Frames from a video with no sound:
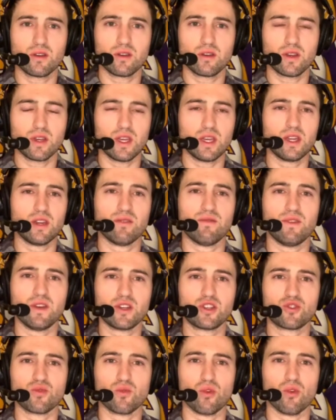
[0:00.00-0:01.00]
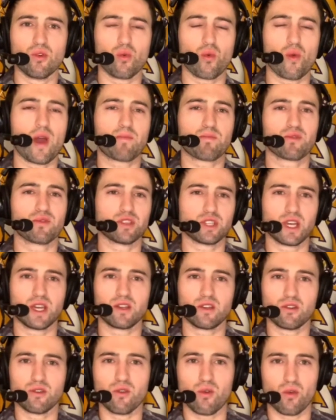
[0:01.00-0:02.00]
individual
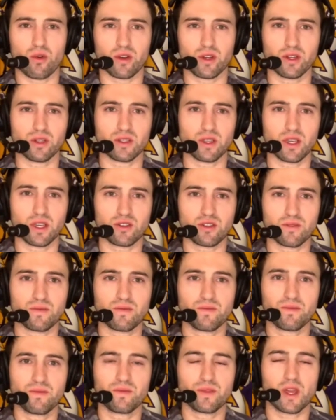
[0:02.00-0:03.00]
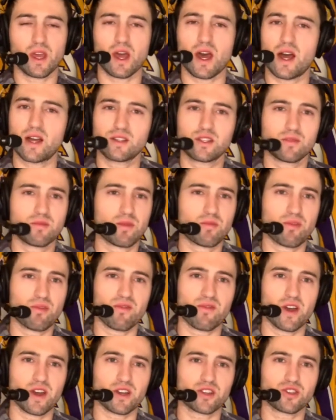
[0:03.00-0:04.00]
represent your organization. Consummate
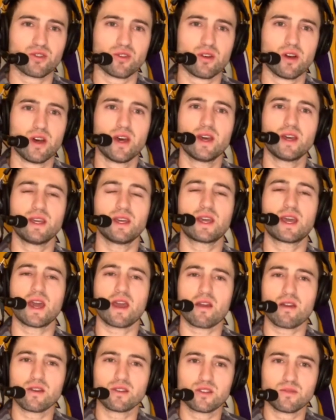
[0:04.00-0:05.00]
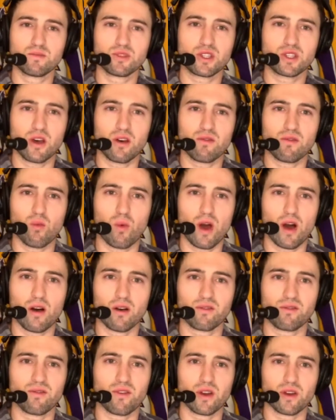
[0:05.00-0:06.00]
professional. He carries himself well
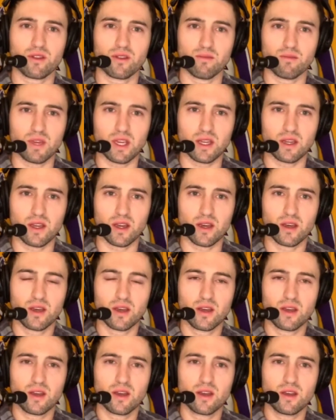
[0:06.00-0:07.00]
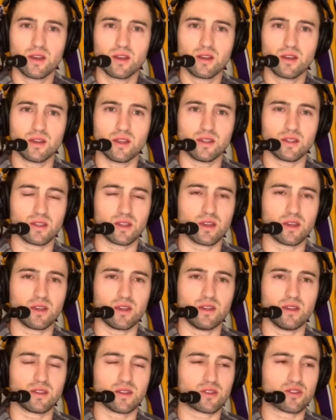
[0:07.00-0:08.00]
in front of the media. He's
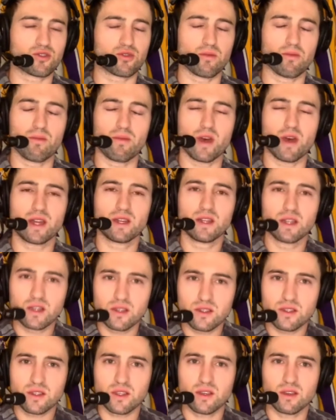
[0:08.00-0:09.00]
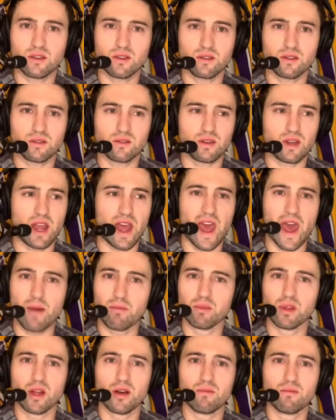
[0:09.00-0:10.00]
a tremendous
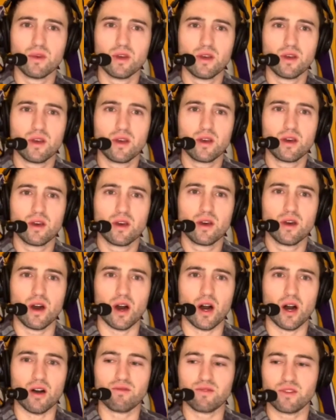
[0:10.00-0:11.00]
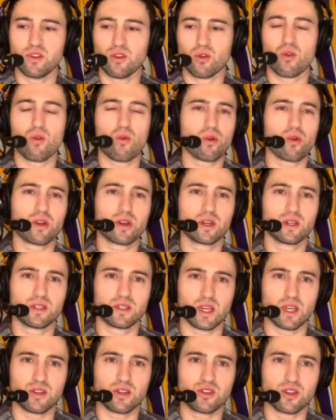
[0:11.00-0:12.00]
emblem of your
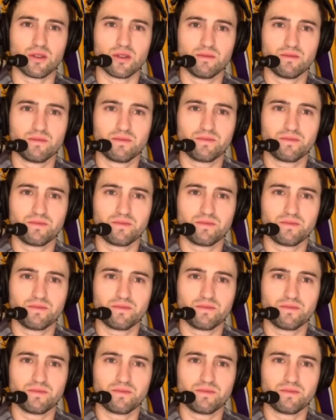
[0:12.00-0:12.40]
organization.